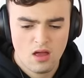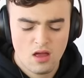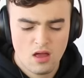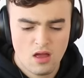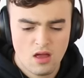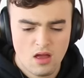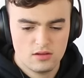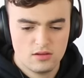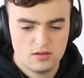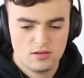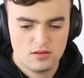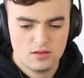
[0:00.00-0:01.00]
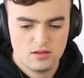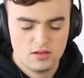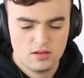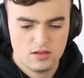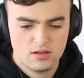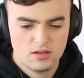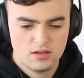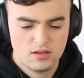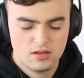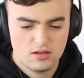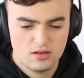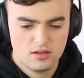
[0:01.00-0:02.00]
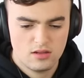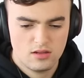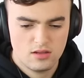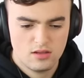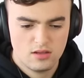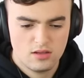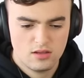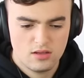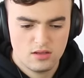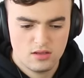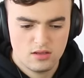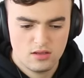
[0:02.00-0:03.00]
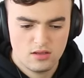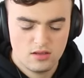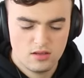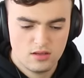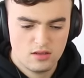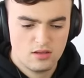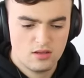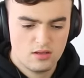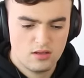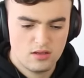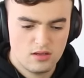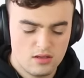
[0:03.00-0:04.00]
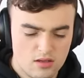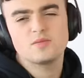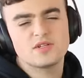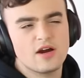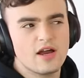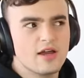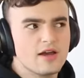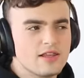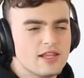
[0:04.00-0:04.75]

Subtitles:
[no speech]